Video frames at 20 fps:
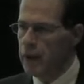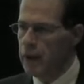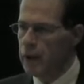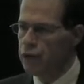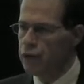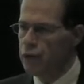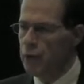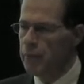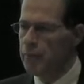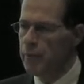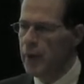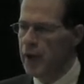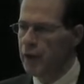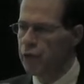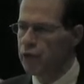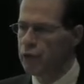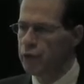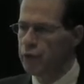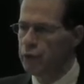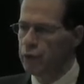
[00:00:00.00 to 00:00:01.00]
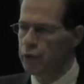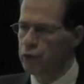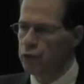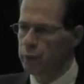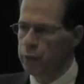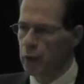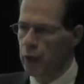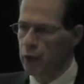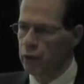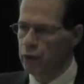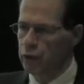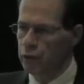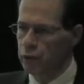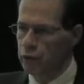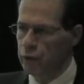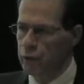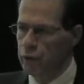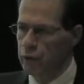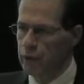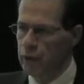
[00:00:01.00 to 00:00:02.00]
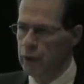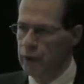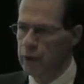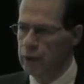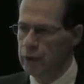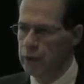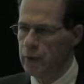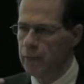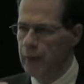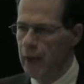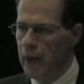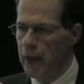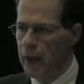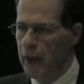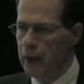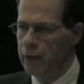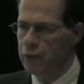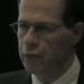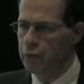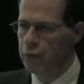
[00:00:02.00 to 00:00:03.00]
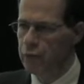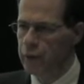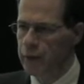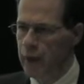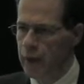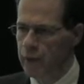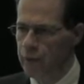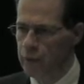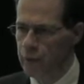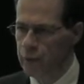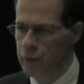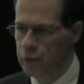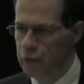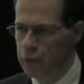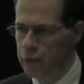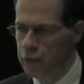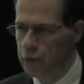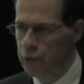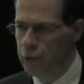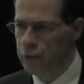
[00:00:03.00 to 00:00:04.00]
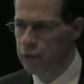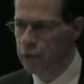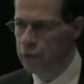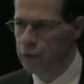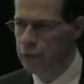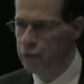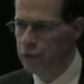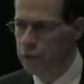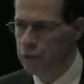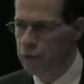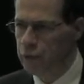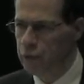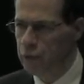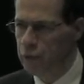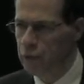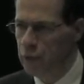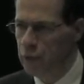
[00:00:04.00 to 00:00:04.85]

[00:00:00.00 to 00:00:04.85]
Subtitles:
is a massive explosion in demand for government services.